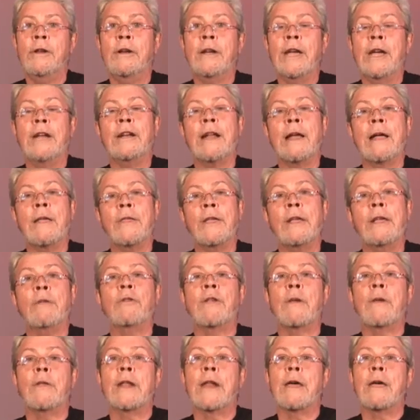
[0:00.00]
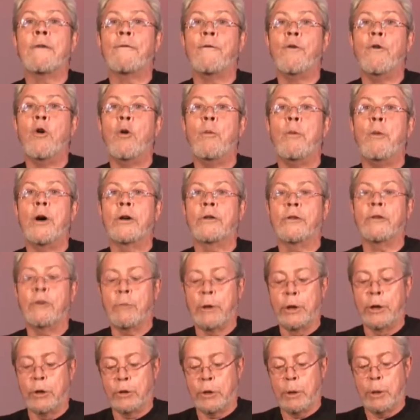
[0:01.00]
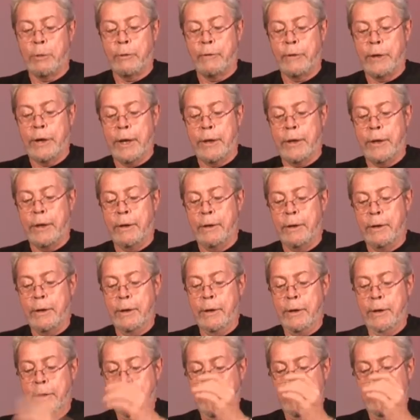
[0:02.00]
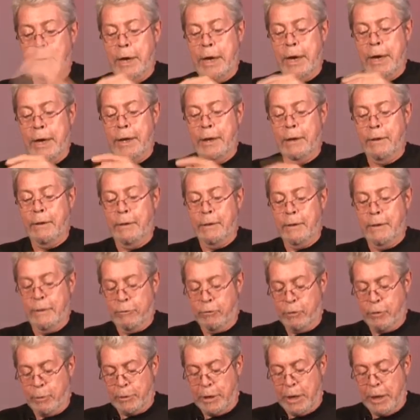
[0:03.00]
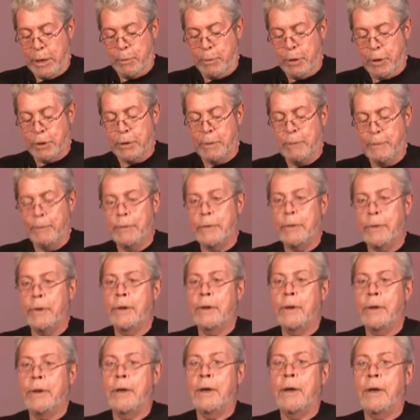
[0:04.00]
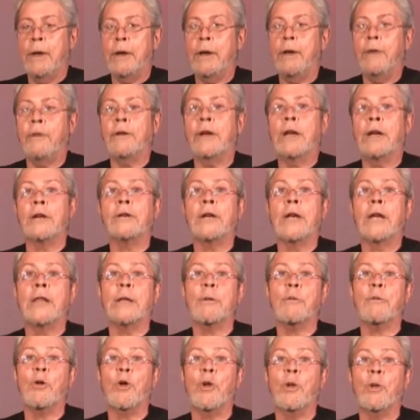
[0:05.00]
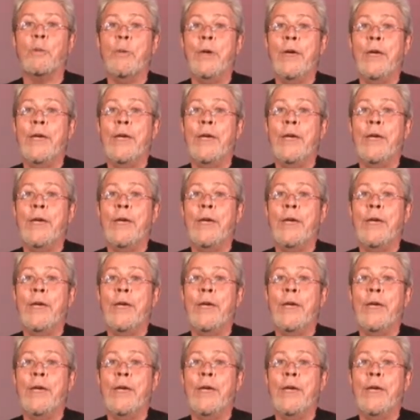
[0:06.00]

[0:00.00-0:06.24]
And I think it's something like 4 boxes, one on top of another. Bang, dropped out the bottom. He said, "I'll take them all."